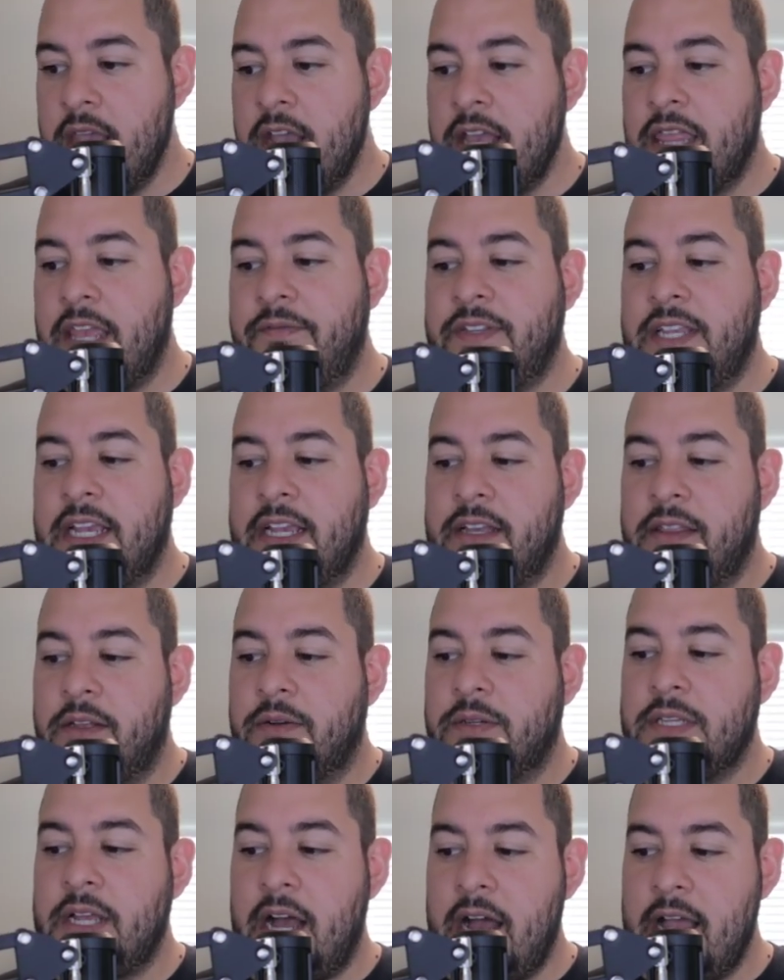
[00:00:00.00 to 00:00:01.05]
They've taken their
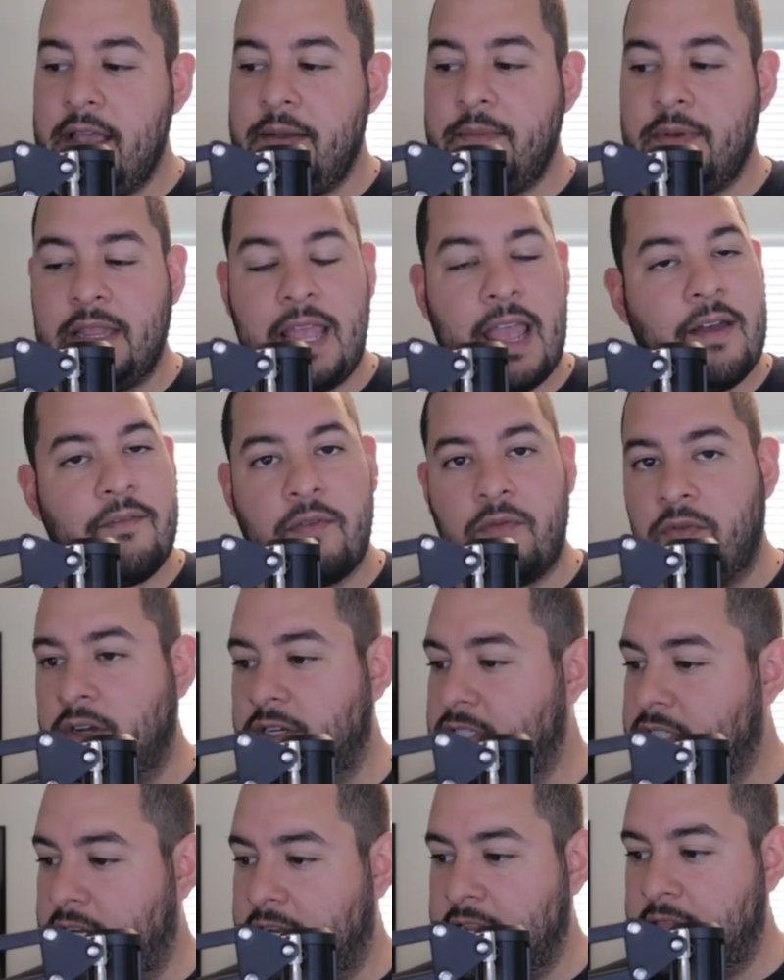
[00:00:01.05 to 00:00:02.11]
time and they haven't
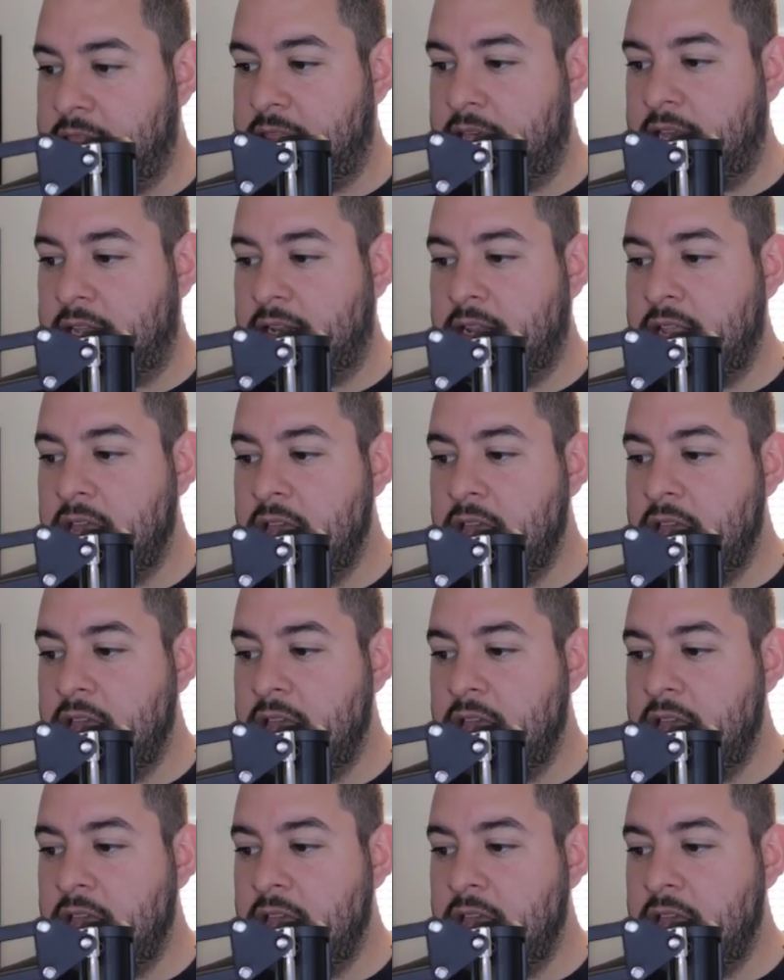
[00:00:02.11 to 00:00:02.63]
rushed anything.